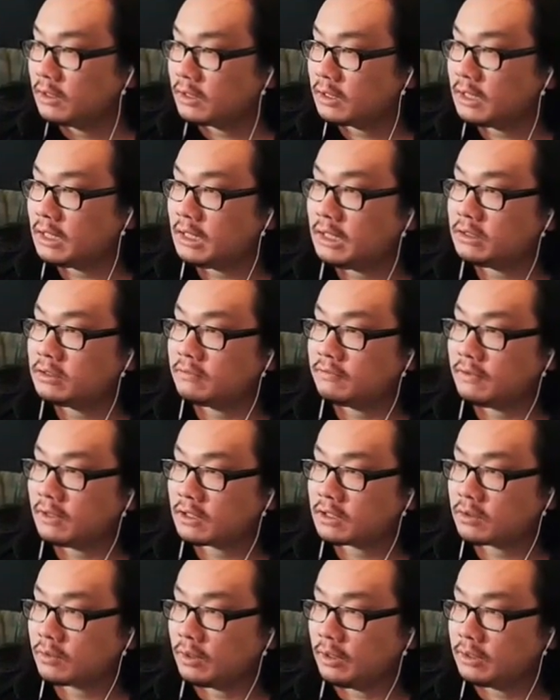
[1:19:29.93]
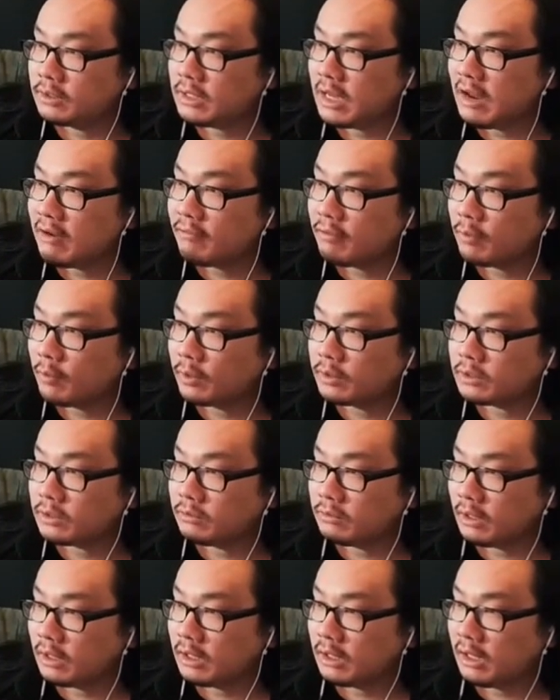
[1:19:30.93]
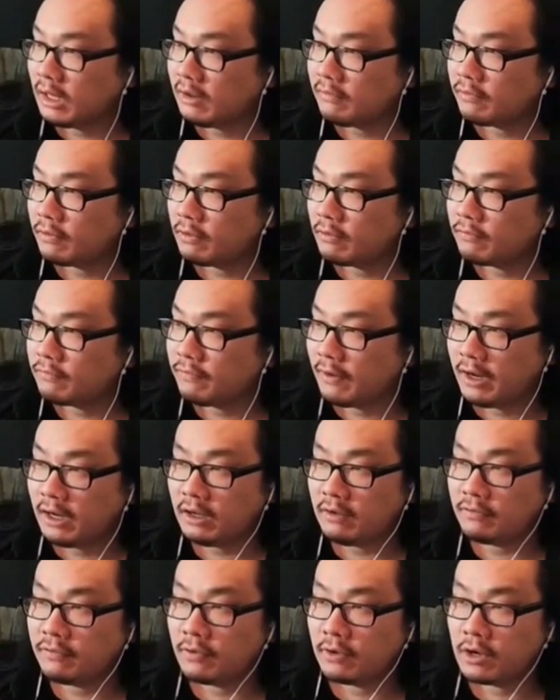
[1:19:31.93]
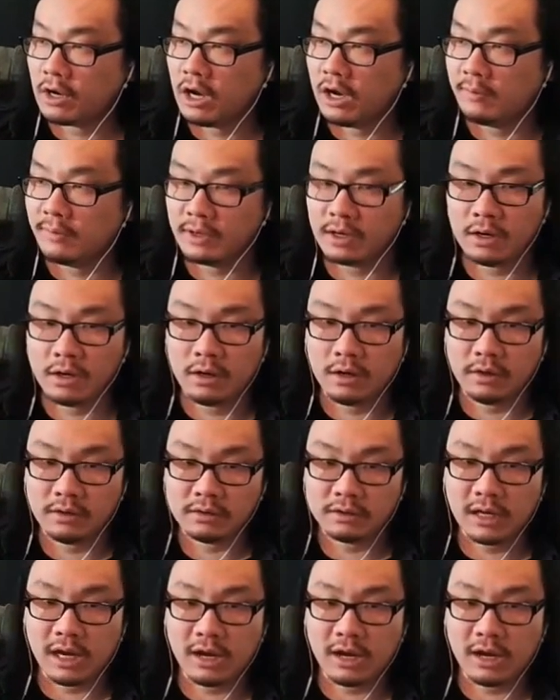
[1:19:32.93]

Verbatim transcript: The key to victory is everyone's united effort, fighting for a common cause.